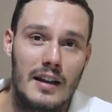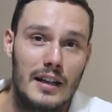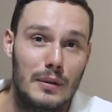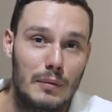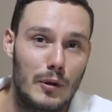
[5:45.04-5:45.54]

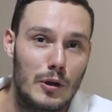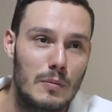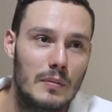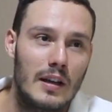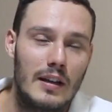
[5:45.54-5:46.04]
in a
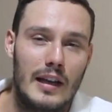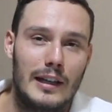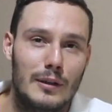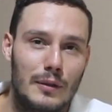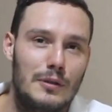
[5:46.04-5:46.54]
room
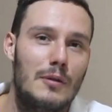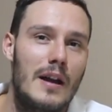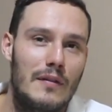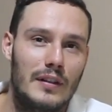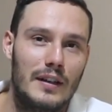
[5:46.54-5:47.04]
and lock you
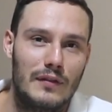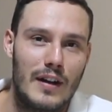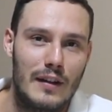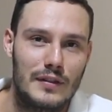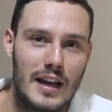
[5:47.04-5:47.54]
away for like
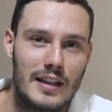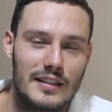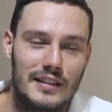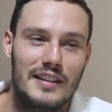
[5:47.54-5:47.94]
five days and